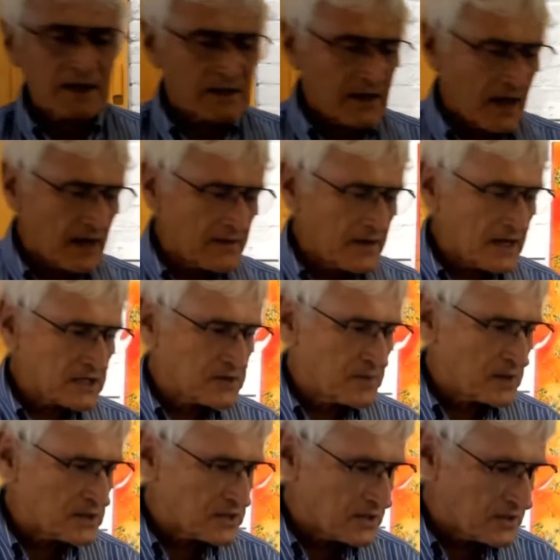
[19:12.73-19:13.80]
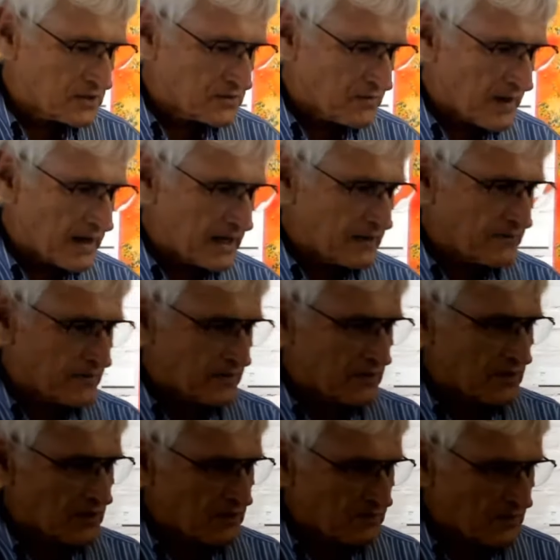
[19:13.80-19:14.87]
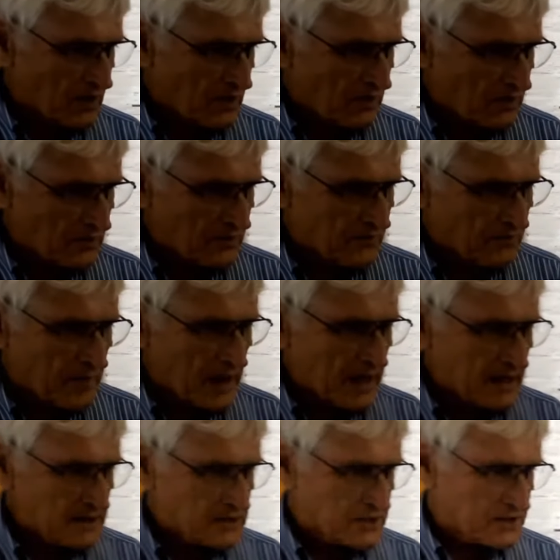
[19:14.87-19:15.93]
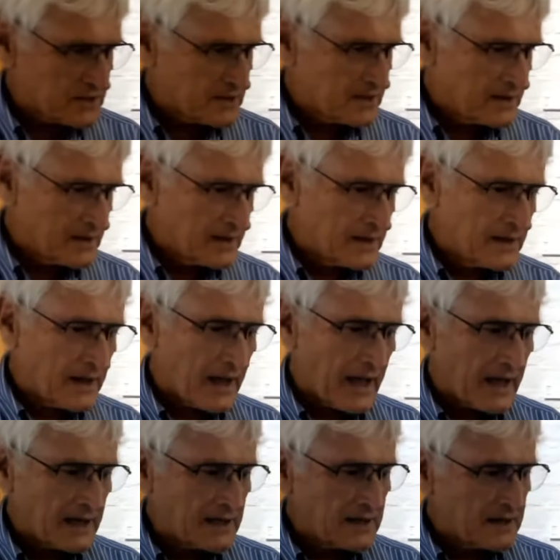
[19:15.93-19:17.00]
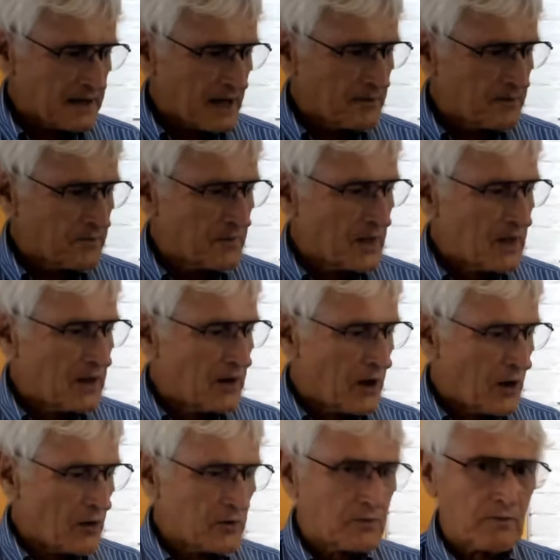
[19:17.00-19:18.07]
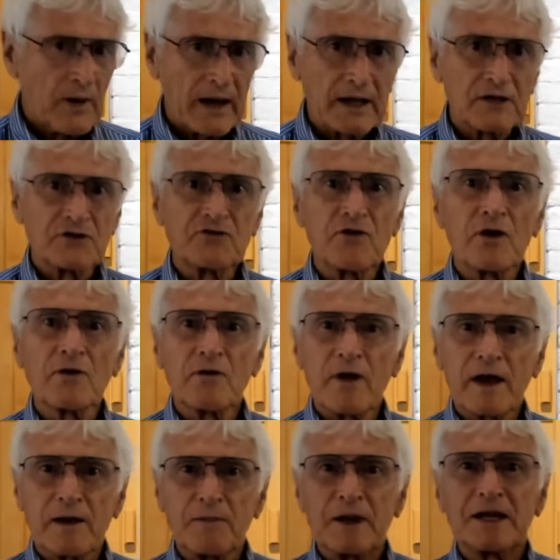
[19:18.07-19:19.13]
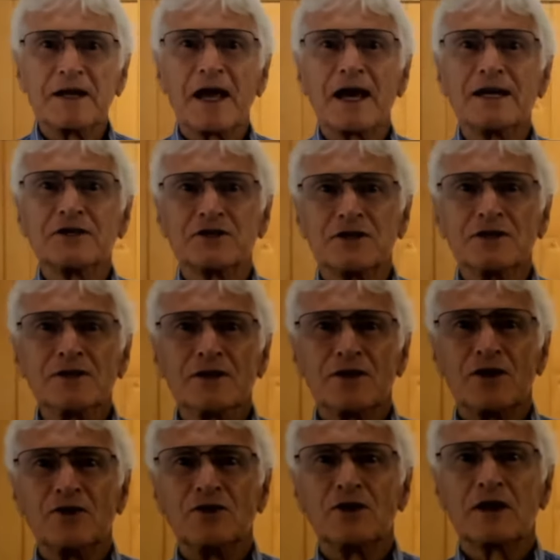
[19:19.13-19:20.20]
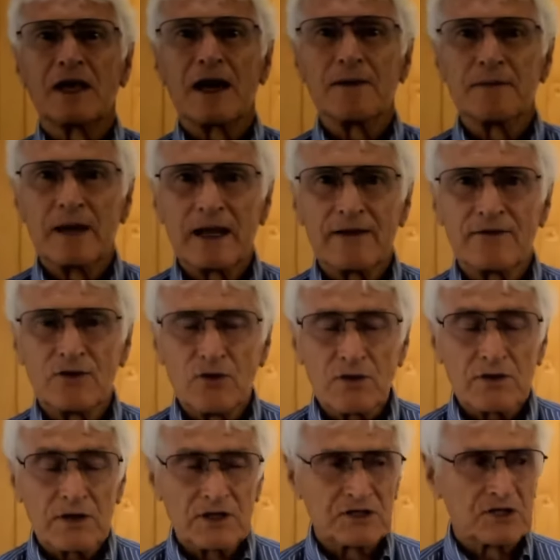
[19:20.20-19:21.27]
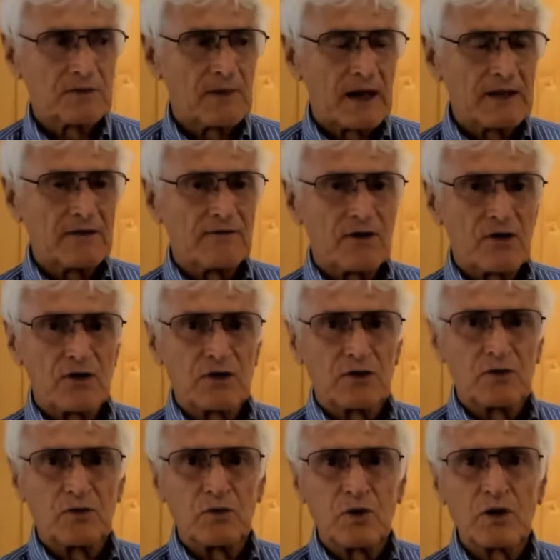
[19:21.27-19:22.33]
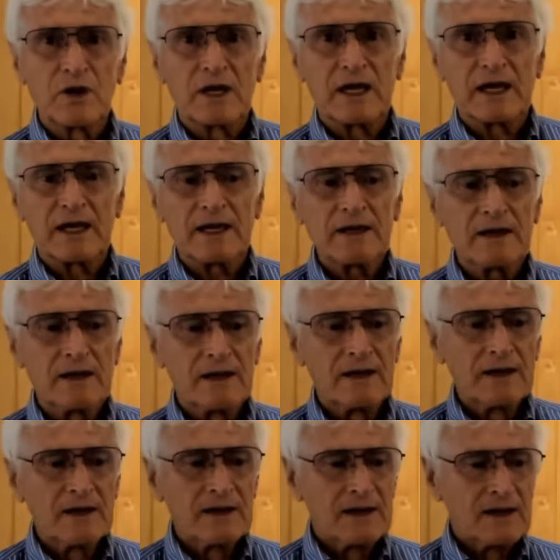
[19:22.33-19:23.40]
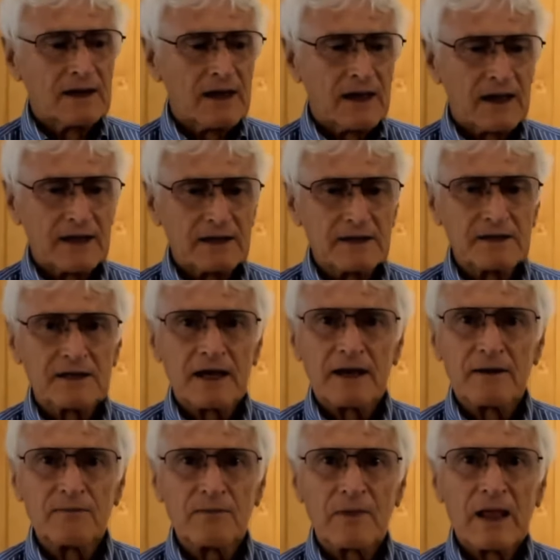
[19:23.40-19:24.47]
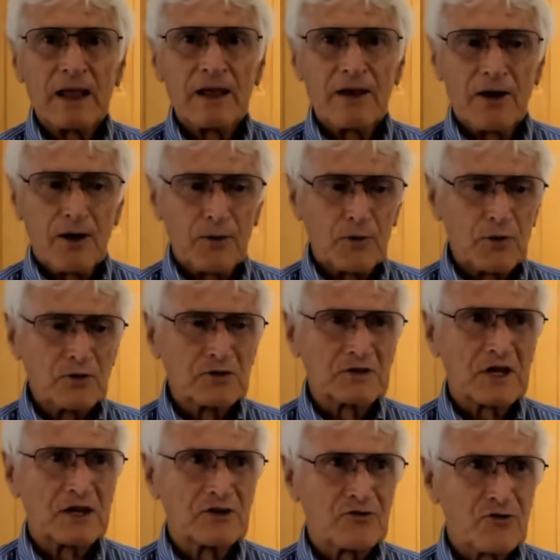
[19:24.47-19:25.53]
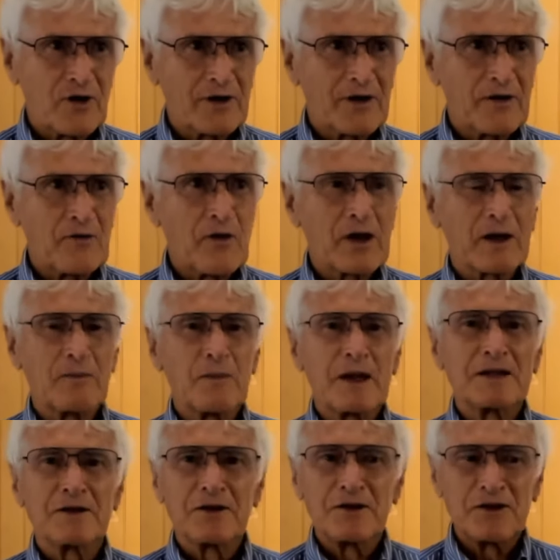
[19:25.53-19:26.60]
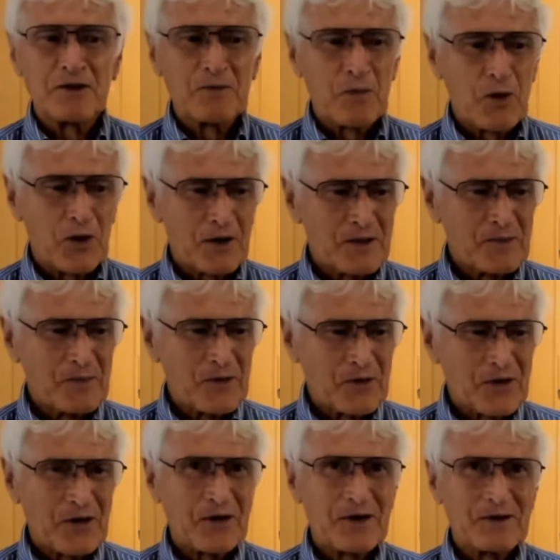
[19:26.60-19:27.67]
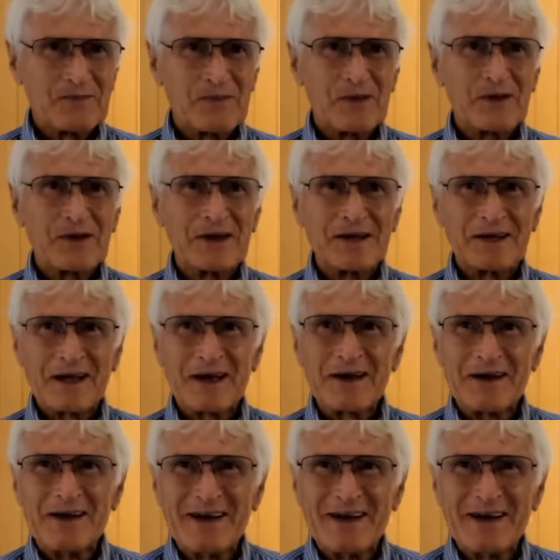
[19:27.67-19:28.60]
The exhibition is running for the whole of March, and I would make a strong recommendation that you come and have a look. There's some other very good work here, and I would also strongly recommend that you buy the book on Benito.